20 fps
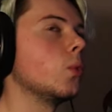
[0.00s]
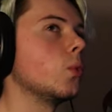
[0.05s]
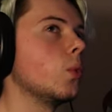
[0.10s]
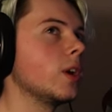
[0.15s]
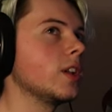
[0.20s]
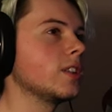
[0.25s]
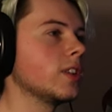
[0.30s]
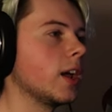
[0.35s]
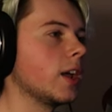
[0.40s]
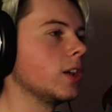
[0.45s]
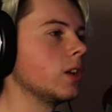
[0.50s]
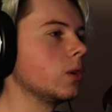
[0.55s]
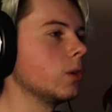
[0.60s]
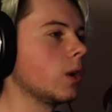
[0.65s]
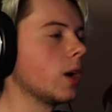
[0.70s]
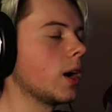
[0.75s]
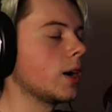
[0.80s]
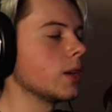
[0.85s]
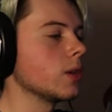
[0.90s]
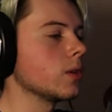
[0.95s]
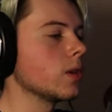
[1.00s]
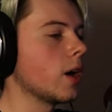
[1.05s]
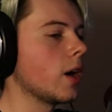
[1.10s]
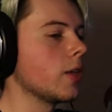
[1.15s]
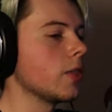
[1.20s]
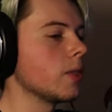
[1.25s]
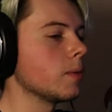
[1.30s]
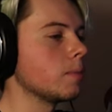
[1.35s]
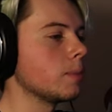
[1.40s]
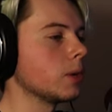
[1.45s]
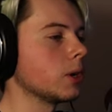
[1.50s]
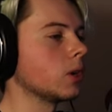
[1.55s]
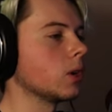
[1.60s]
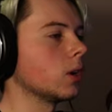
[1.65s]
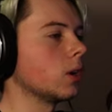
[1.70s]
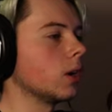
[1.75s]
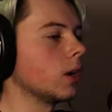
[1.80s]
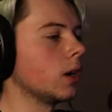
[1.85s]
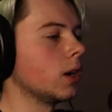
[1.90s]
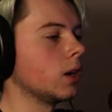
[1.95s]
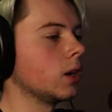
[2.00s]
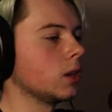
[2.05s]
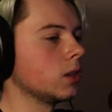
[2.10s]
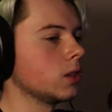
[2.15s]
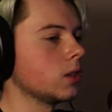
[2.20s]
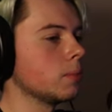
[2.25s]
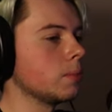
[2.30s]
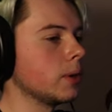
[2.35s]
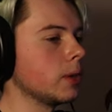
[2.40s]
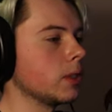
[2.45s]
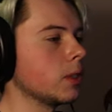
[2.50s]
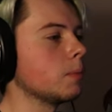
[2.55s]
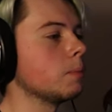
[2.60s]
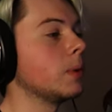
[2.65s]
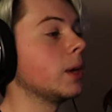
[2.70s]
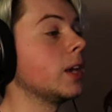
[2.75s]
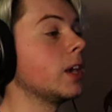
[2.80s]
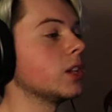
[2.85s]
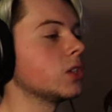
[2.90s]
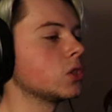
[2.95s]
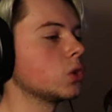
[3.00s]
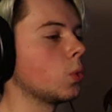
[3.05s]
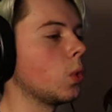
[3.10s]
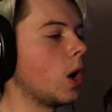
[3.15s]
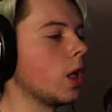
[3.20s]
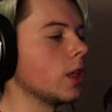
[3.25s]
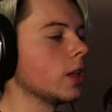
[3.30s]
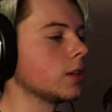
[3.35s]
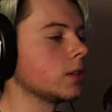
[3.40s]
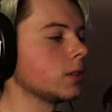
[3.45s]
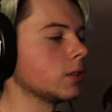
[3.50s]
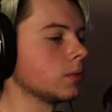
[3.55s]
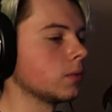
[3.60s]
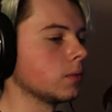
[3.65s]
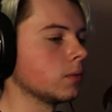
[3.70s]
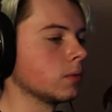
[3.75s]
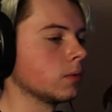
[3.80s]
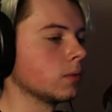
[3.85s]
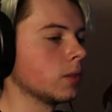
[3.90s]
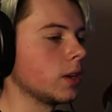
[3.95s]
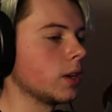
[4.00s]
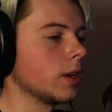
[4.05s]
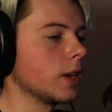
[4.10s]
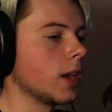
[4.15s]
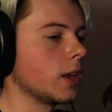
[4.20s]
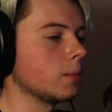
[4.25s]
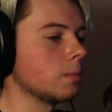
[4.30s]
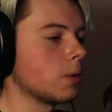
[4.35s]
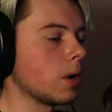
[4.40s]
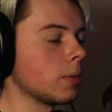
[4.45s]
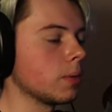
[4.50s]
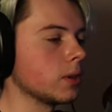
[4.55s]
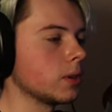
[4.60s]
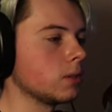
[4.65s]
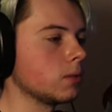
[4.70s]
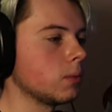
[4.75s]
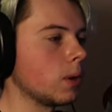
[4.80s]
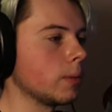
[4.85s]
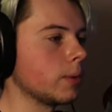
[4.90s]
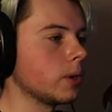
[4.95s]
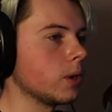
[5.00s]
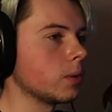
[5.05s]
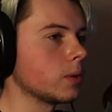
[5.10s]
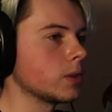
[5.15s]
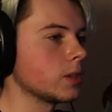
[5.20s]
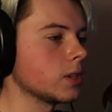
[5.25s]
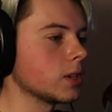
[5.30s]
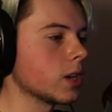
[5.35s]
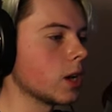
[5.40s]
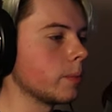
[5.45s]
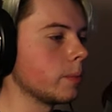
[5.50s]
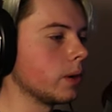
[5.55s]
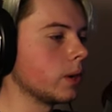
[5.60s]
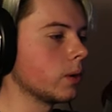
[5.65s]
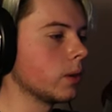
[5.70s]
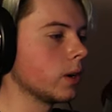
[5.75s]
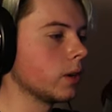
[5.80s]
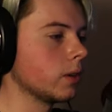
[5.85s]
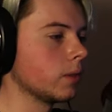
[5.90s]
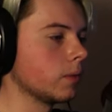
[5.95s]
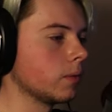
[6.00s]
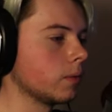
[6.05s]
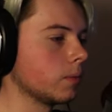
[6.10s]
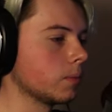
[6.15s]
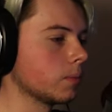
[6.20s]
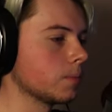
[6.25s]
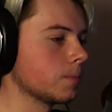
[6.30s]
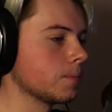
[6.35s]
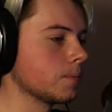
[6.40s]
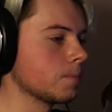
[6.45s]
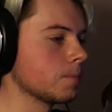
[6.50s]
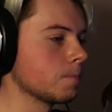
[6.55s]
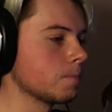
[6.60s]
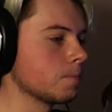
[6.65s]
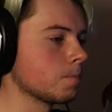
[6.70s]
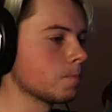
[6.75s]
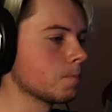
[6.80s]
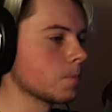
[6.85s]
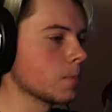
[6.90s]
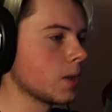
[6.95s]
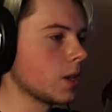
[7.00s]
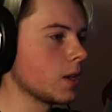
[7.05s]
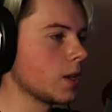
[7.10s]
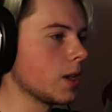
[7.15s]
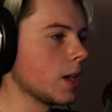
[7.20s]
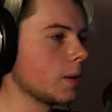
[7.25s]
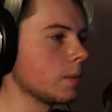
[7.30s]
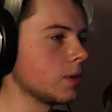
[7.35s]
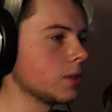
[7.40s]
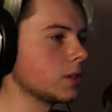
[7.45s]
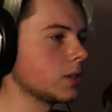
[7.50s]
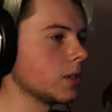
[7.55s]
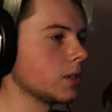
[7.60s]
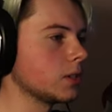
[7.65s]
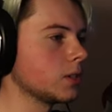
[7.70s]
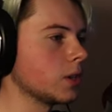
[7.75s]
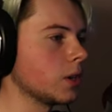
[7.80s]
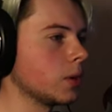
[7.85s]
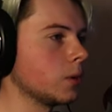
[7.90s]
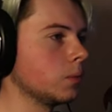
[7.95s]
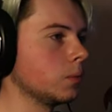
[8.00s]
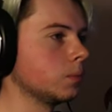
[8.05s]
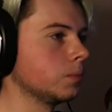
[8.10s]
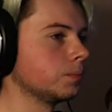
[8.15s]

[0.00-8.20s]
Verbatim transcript: wish I knew how you got the bigger, uh, the bi the biggest wallet. Again, probably probably no reason to come here, right? Yeah, I'm gonna say so.